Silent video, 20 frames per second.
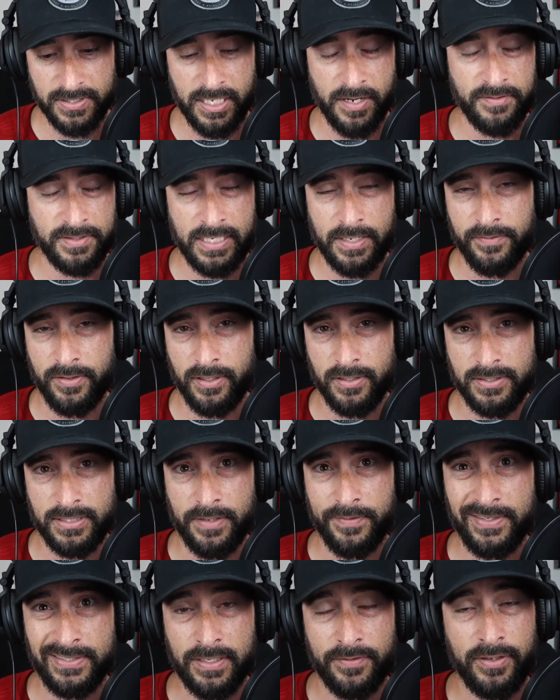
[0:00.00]

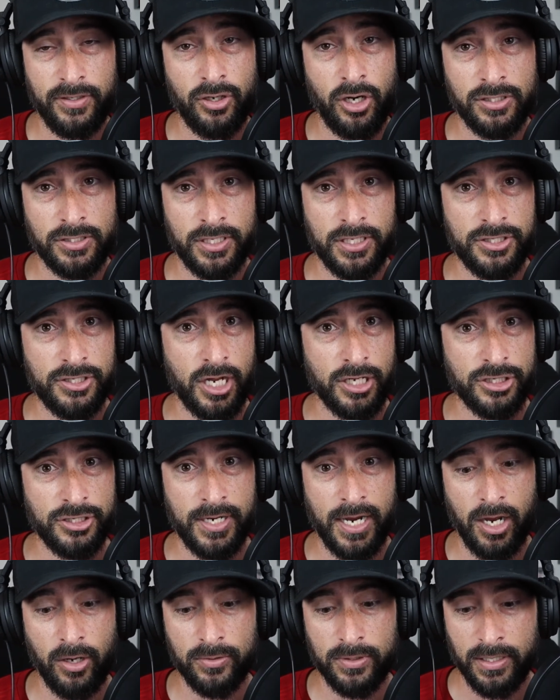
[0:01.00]
77 yards and a
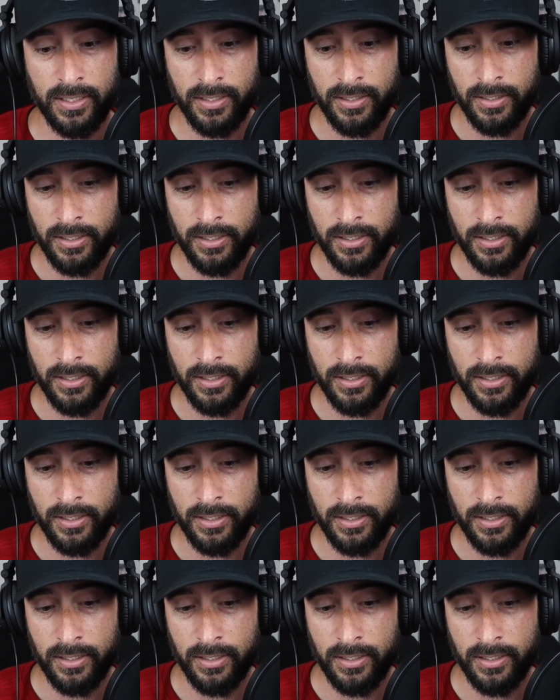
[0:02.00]
touchdown.